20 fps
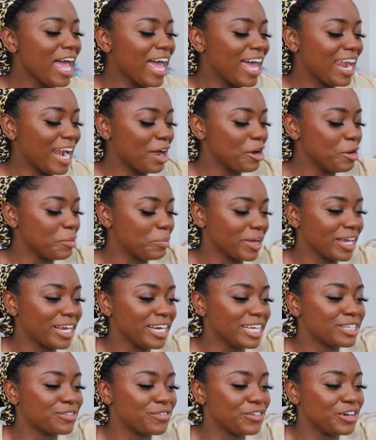And I hope it
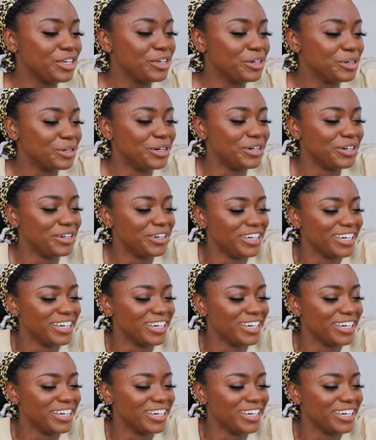clicks for you.